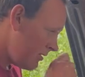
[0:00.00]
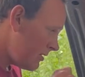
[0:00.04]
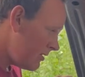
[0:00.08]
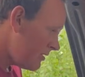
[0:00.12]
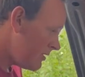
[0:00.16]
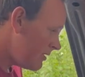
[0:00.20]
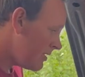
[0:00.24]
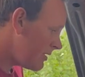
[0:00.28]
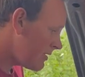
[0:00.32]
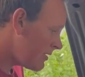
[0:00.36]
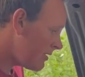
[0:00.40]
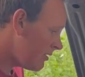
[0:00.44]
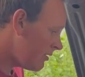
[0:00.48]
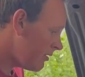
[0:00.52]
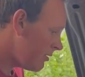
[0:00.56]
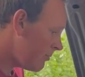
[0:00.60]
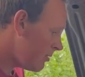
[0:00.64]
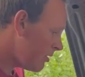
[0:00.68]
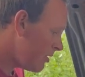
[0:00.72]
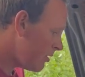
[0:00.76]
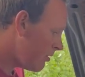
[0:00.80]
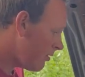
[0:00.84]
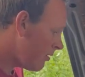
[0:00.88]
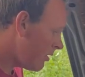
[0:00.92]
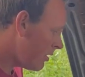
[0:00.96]
just a little bit
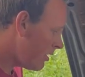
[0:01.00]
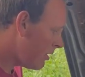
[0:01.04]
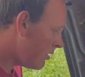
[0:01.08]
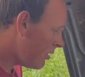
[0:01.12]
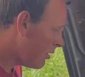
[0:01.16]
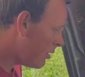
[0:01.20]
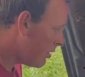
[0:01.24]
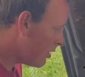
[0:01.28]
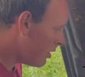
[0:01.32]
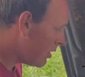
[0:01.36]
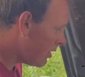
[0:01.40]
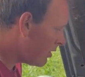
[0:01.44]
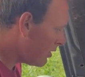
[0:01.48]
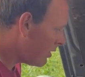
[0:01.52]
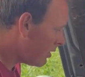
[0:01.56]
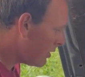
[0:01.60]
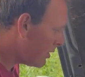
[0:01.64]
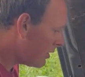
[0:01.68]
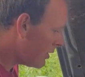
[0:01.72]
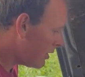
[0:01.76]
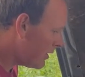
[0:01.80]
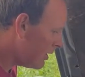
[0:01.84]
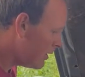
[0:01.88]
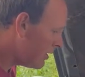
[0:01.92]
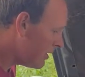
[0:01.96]
of oil
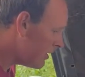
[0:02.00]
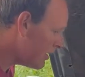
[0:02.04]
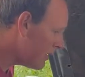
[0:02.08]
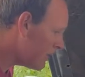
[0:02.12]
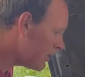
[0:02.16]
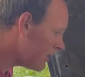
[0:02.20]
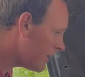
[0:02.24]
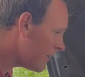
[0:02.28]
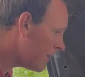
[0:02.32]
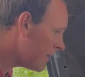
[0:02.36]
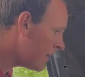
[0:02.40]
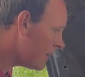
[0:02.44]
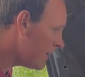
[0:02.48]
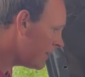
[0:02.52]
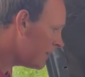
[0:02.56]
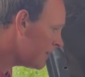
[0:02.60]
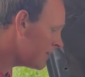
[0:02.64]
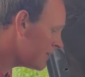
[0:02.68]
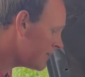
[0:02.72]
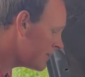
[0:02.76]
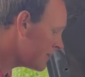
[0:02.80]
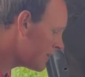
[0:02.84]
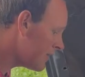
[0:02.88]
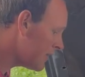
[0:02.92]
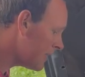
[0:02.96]
on
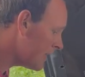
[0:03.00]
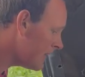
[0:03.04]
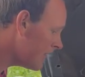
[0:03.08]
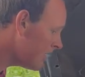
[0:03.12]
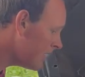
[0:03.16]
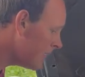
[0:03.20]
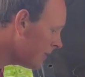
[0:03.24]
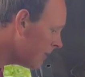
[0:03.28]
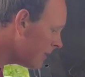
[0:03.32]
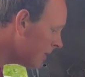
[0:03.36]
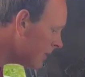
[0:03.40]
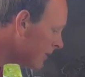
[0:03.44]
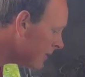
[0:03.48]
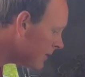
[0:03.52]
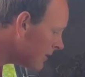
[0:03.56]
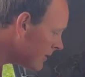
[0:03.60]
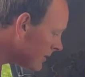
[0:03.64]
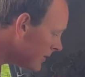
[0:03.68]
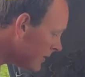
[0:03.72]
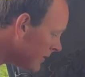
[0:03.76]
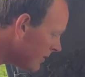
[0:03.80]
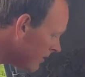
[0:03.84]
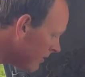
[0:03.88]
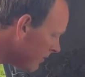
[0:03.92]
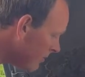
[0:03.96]
these
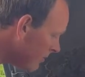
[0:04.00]
to